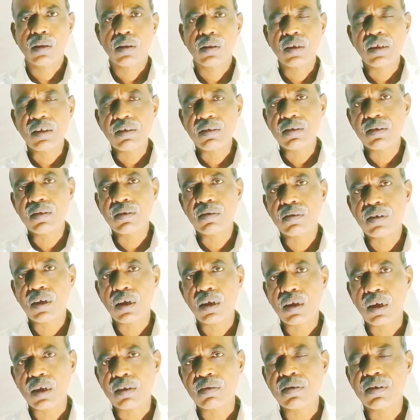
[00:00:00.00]
This is
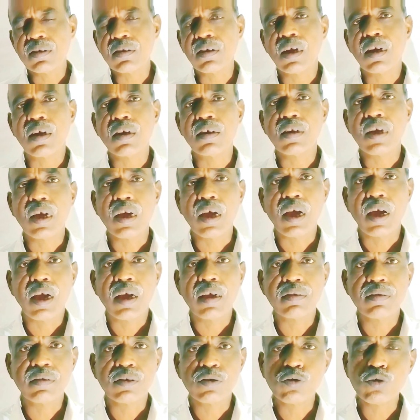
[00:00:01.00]
considered
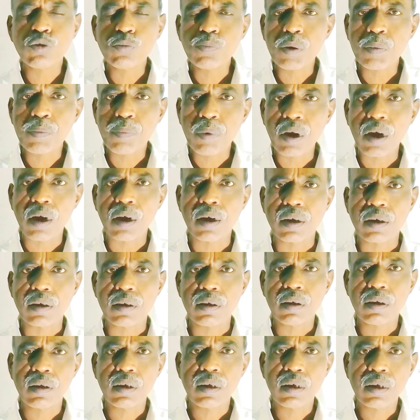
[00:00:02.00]
as a
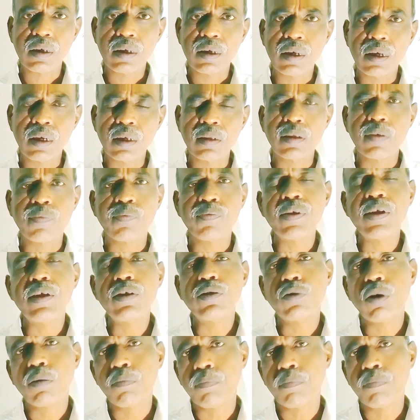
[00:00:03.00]
superbug in the field